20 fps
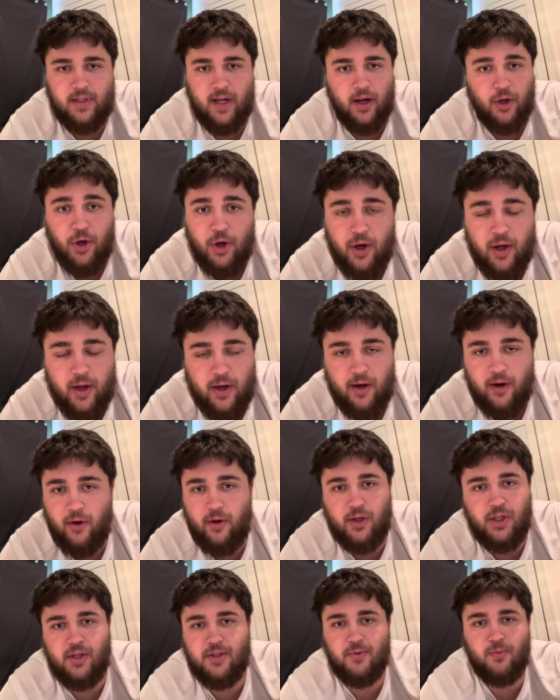good.
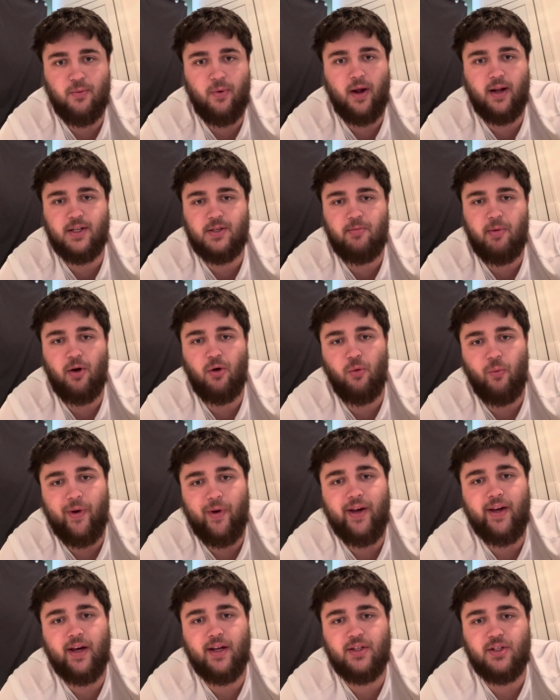She doesn't want to spend her
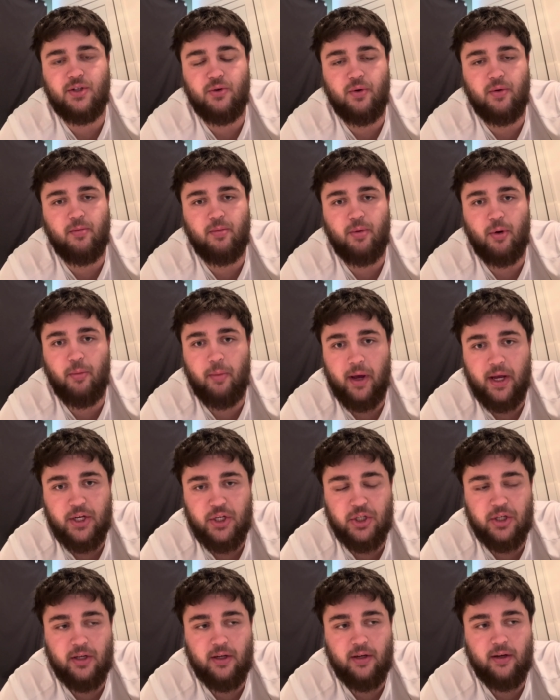weekends doing
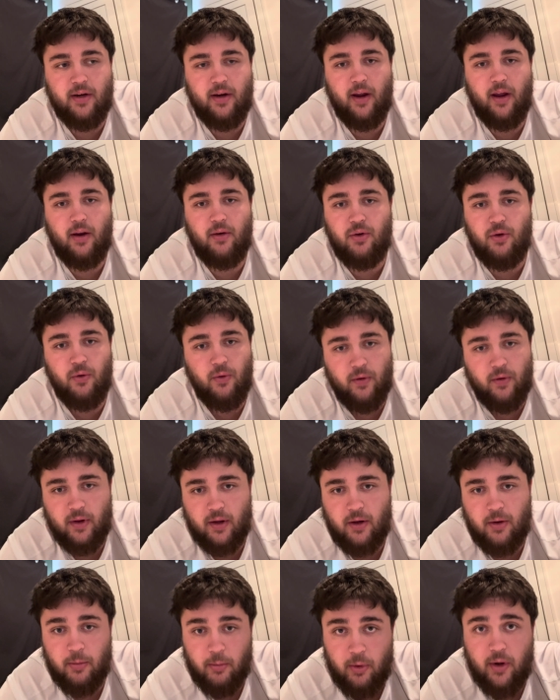probation, doing the
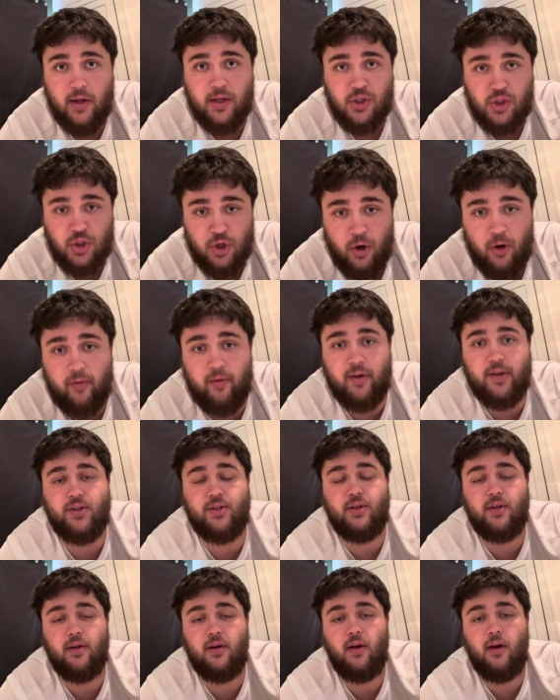community service.
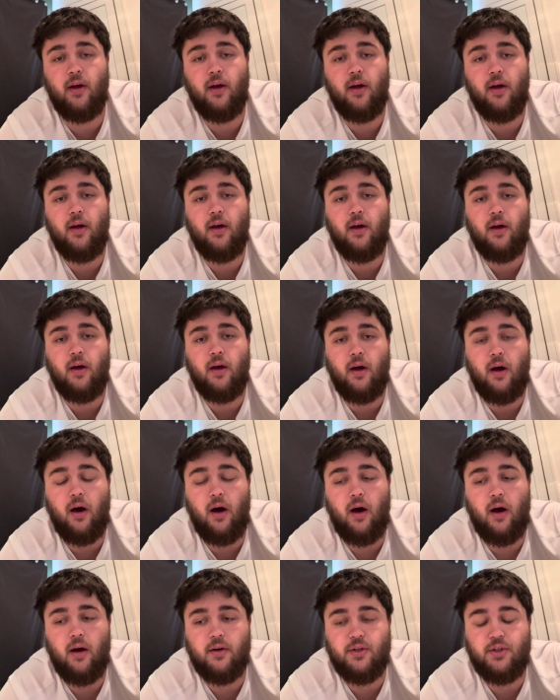
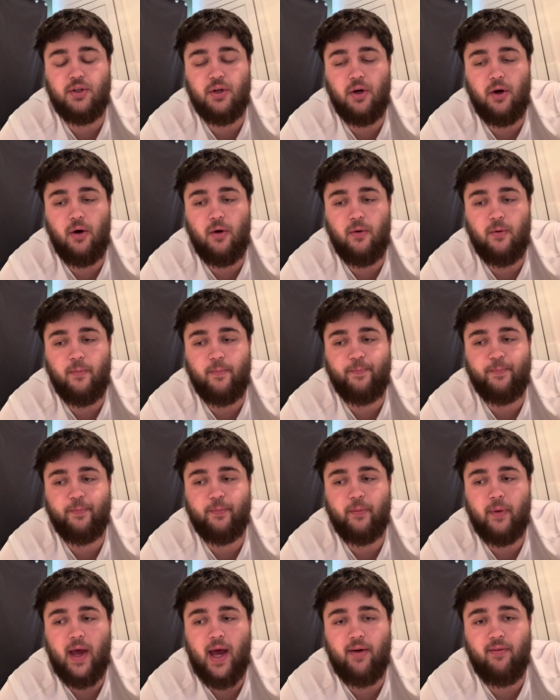So
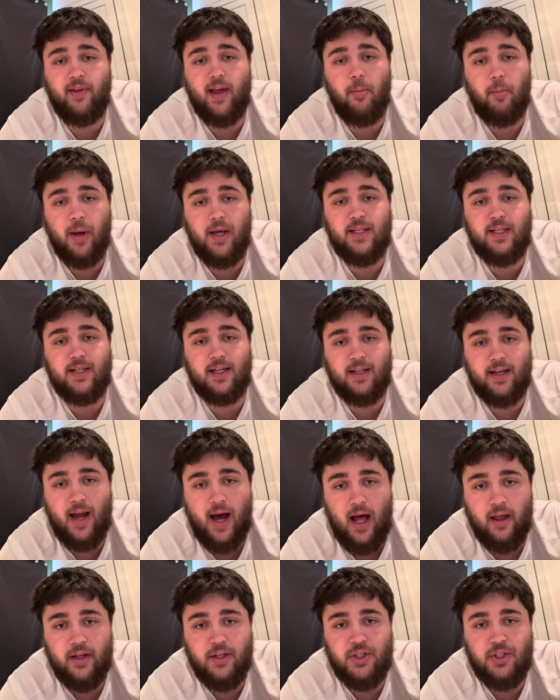having that basic
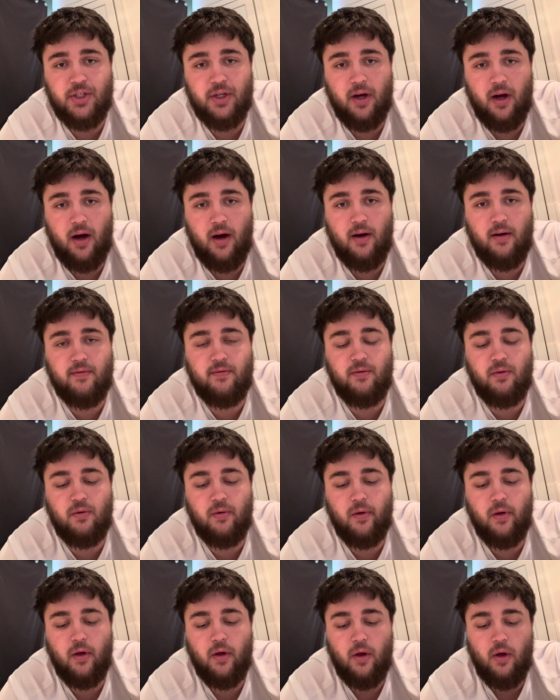knowledge of
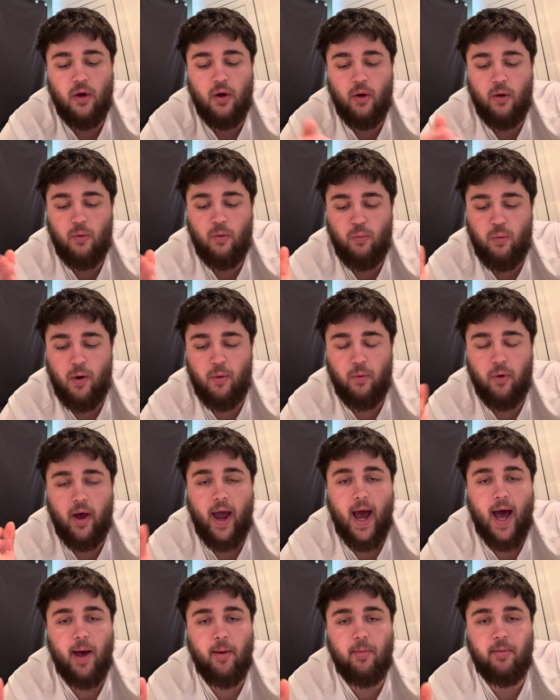what will
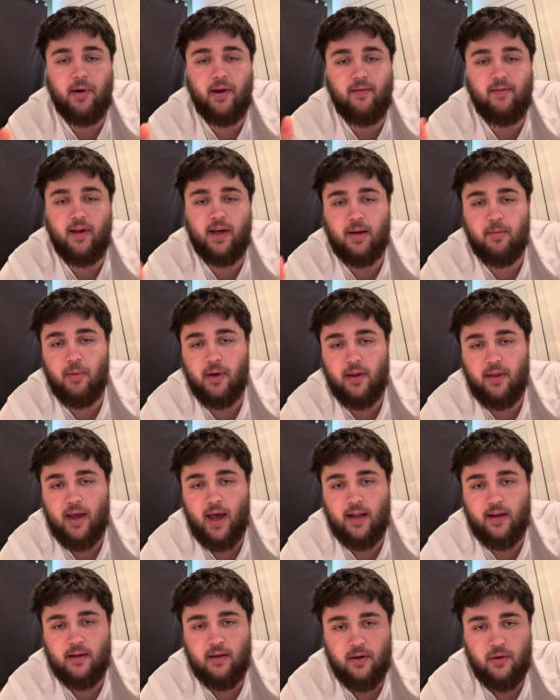happen if they commit
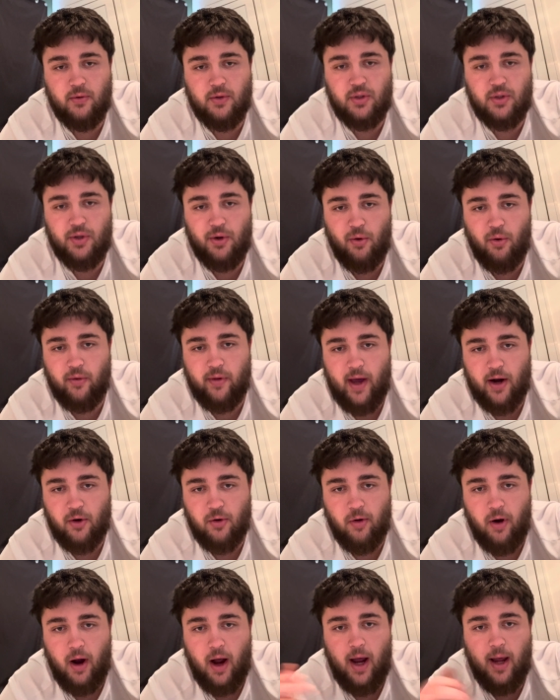that delinquency or that
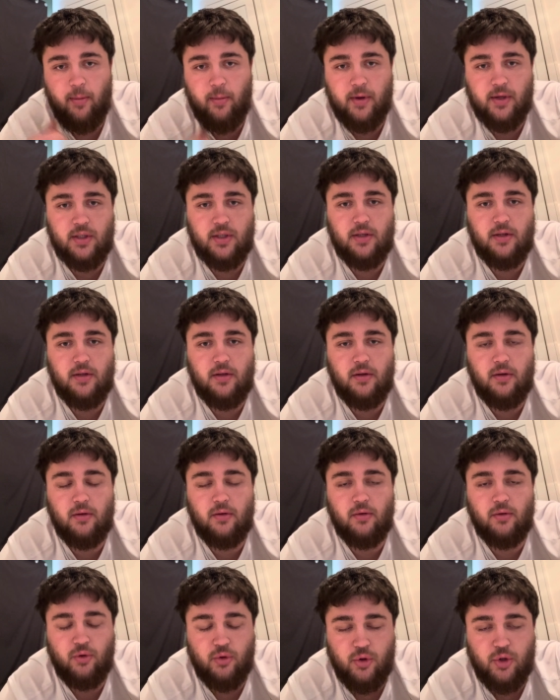crime is
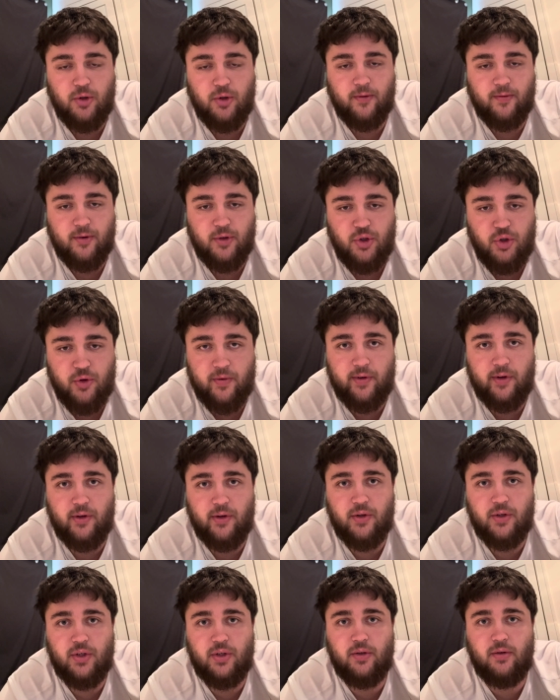crucial for
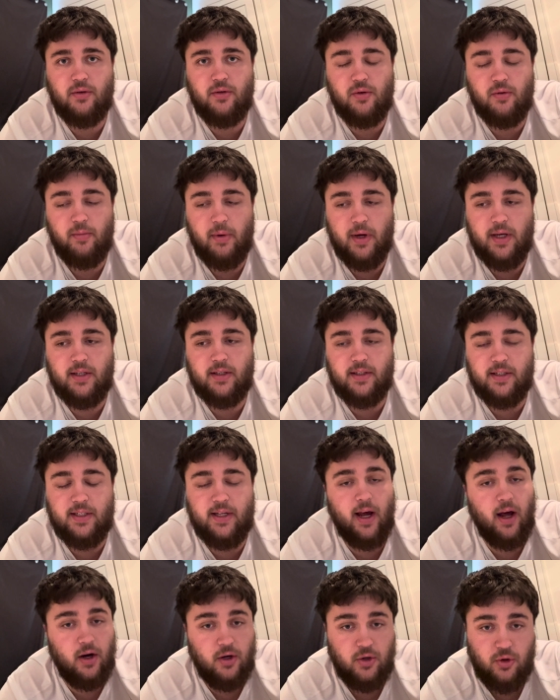juveniles to basically
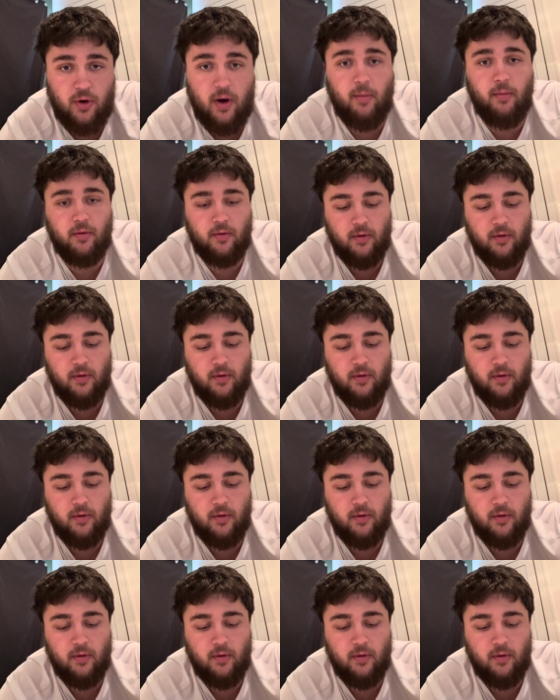stay out of trouble.